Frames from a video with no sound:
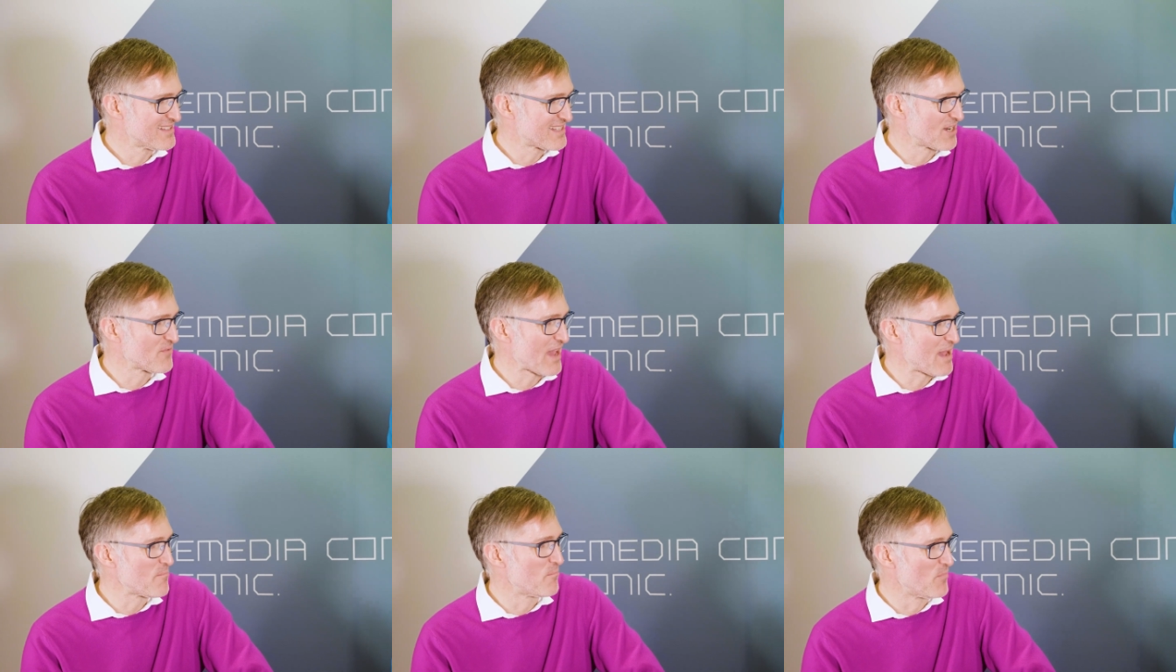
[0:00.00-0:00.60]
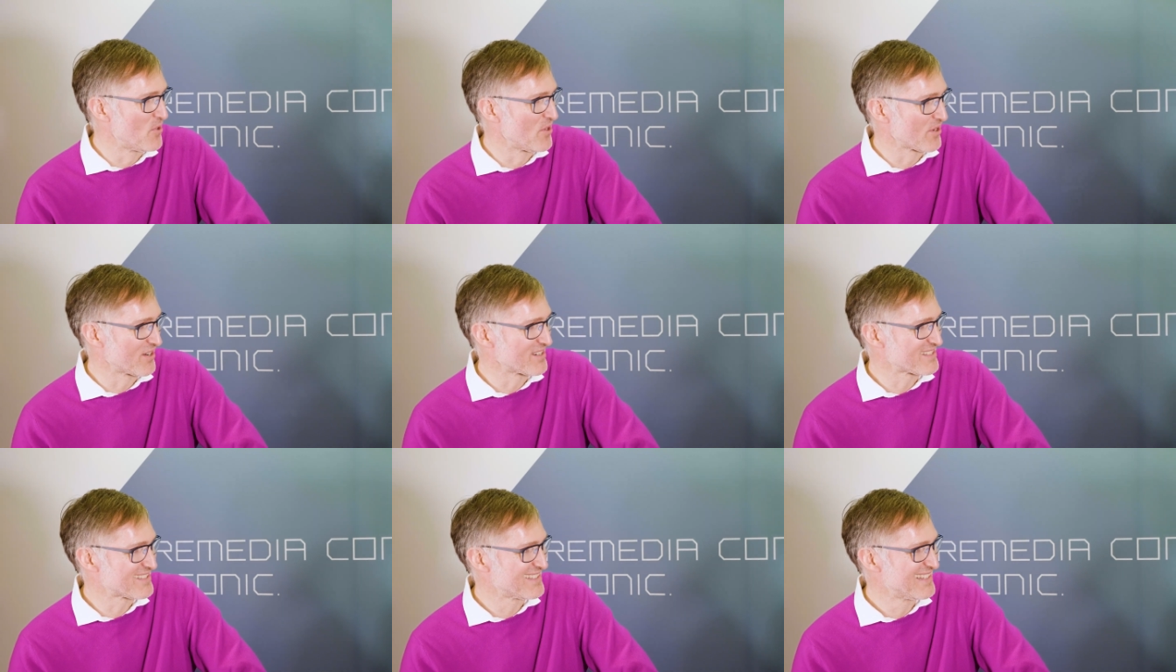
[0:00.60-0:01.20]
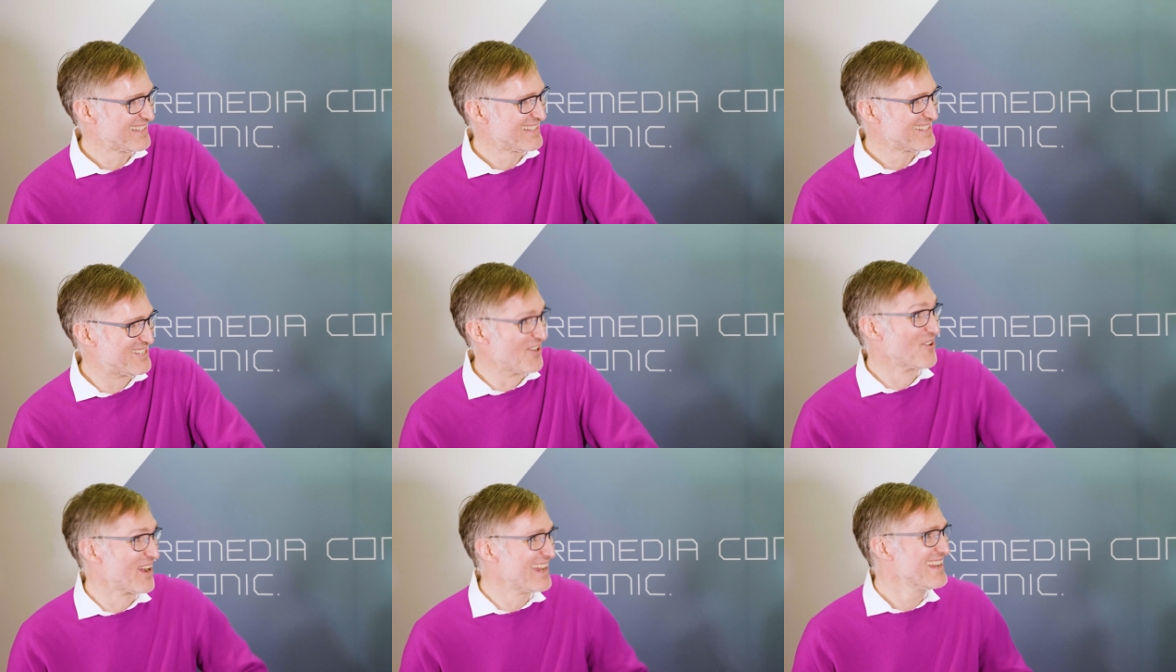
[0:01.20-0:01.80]
Oh yes. Hamburgers. Yes, yeah. The,
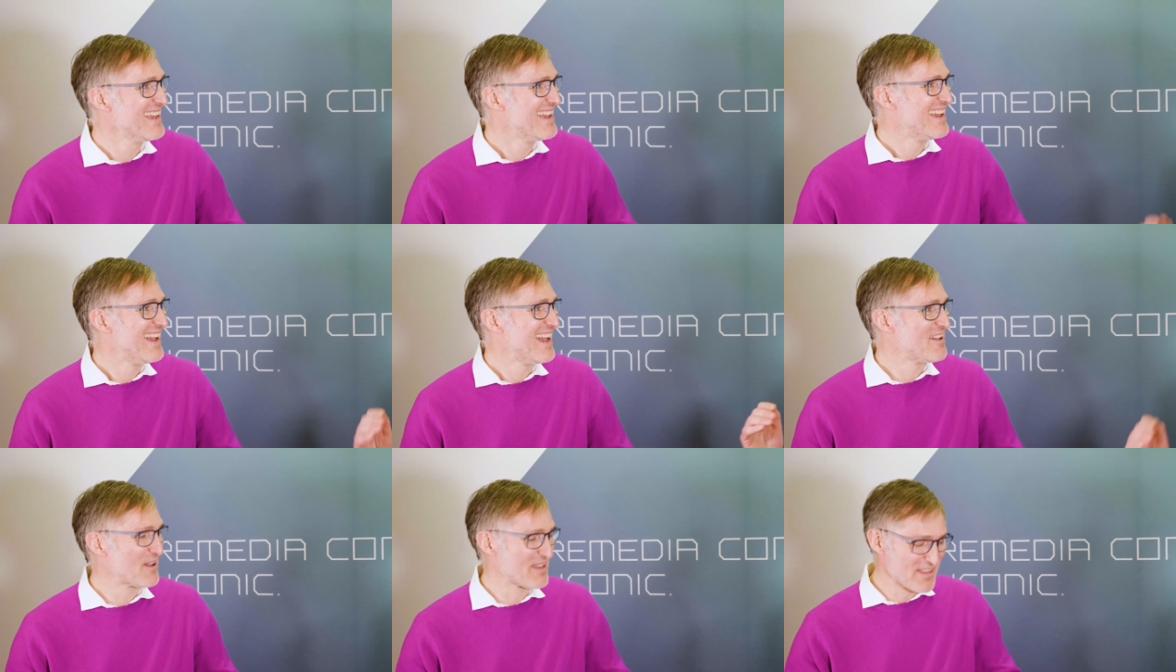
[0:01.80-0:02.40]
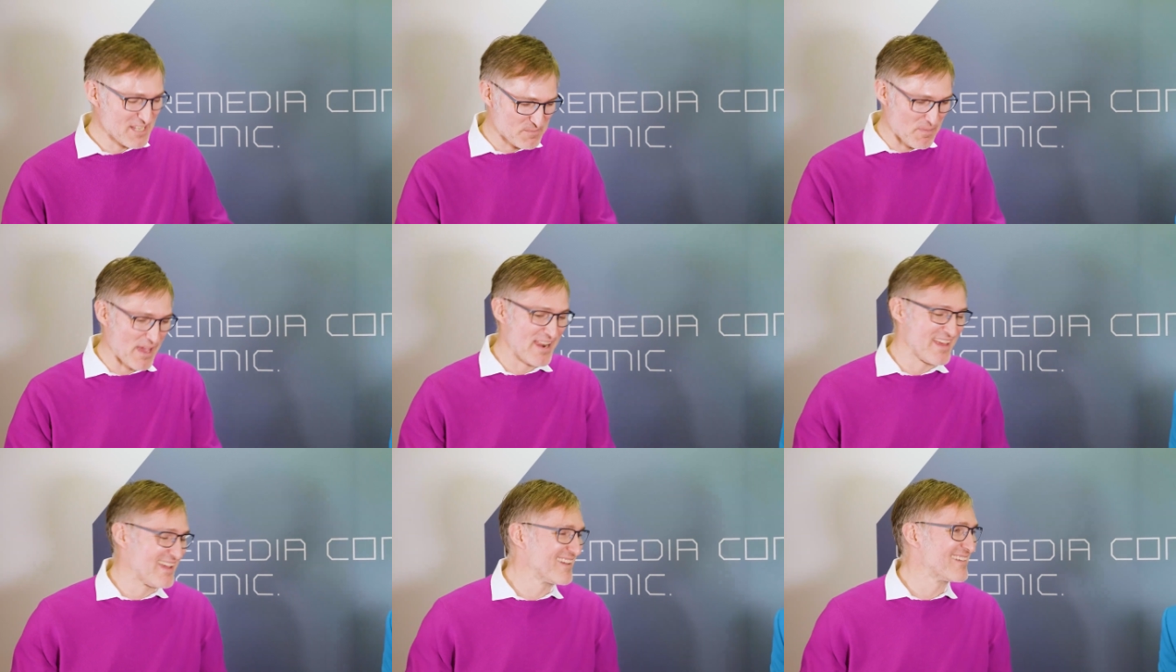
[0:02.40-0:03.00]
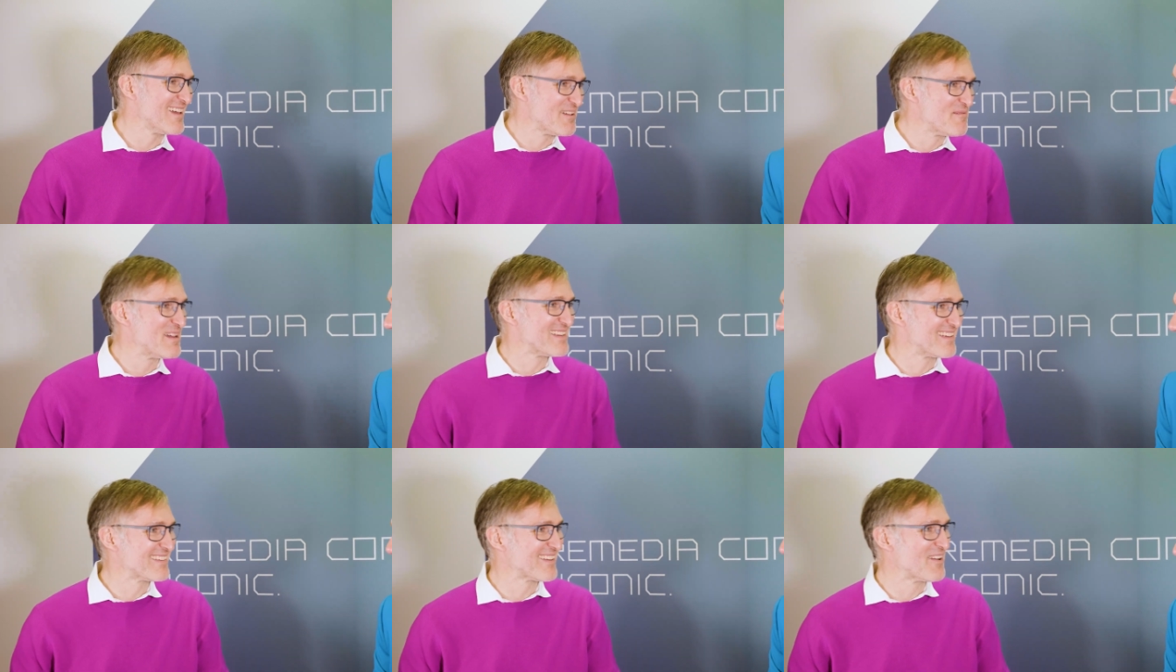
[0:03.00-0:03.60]
spe- right? the sp- yeah. Uh, the spelling. The spelling.
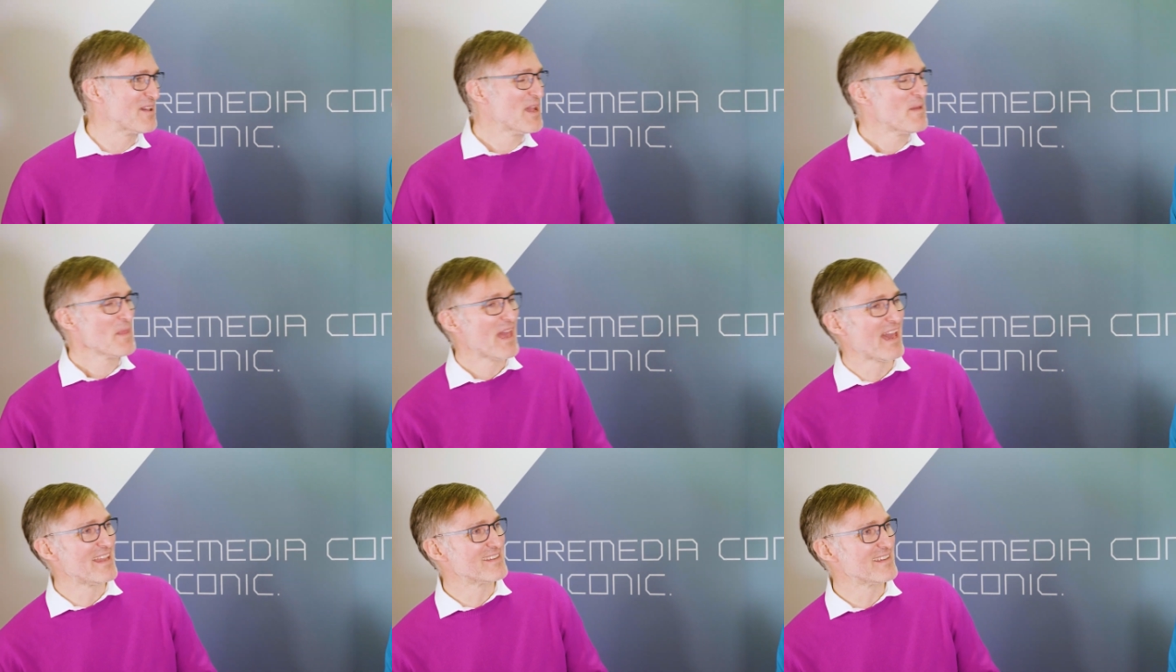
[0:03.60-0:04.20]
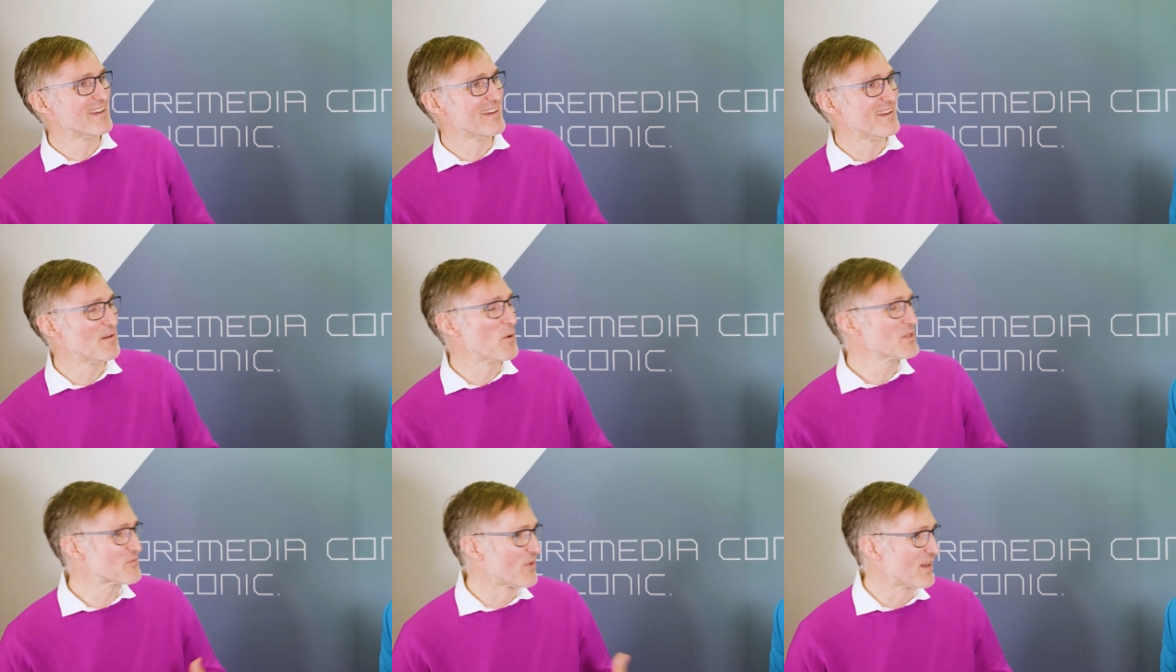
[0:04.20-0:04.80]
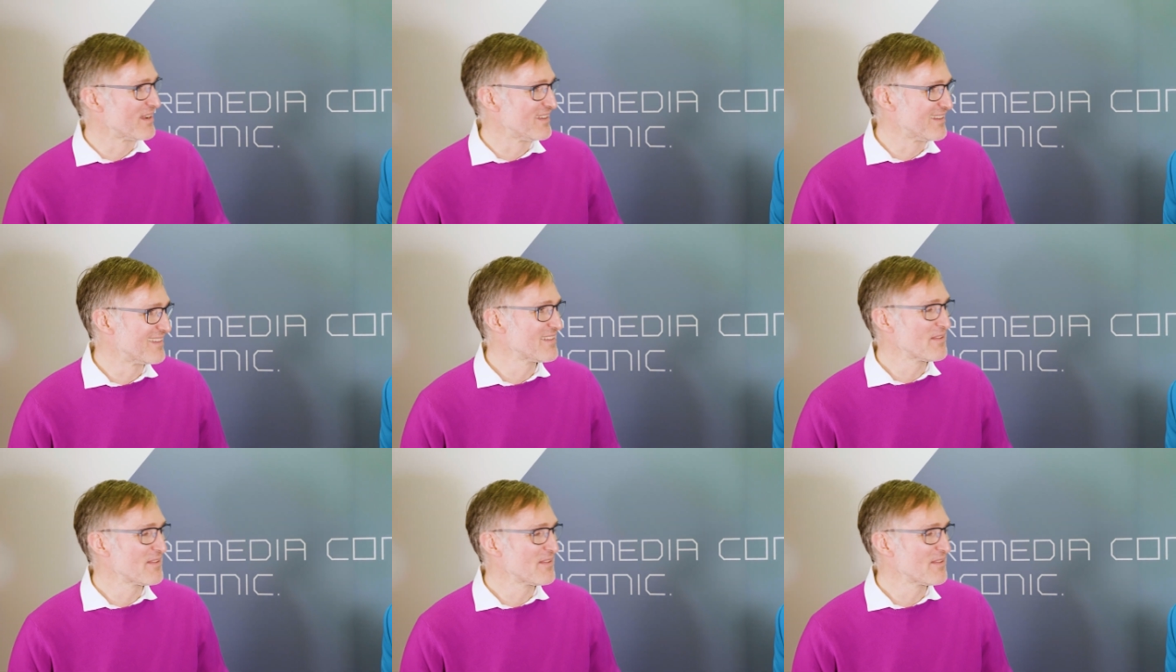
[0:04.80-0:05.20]
Yeah, yeah, yeah, yeah, And uh, it was funny.